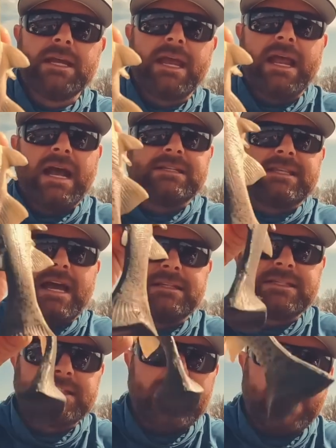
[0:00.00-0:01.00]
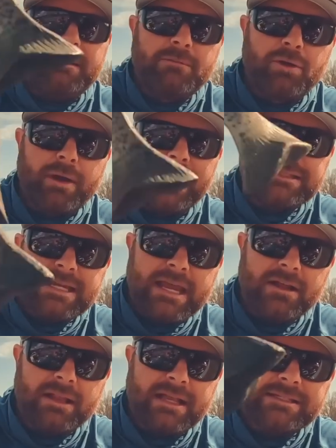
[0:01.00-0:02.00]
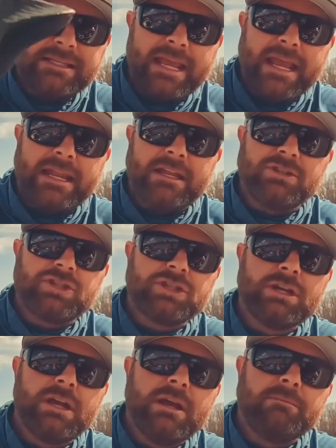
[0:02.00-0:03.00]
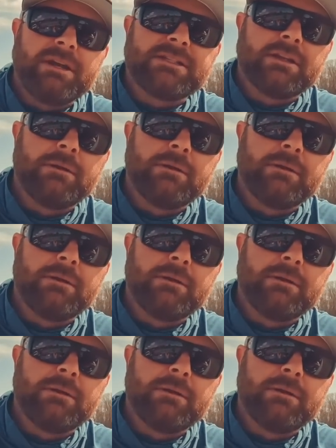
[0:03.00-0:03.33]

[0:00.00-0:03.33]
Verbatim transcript: It has that same great tail as the eight inch, but it's a